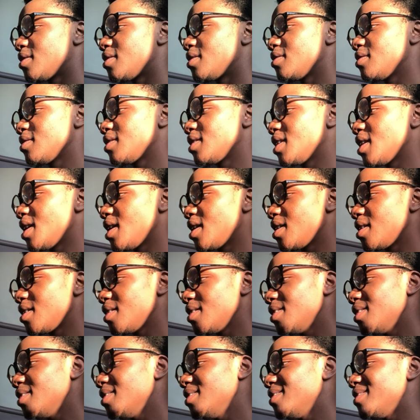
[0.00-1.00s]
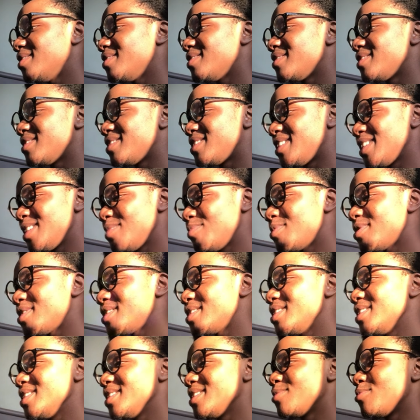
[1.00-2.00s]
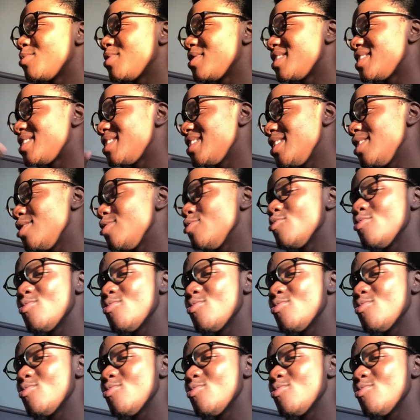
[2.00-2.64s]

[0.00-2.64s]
Okay. DeepSeek, we see you.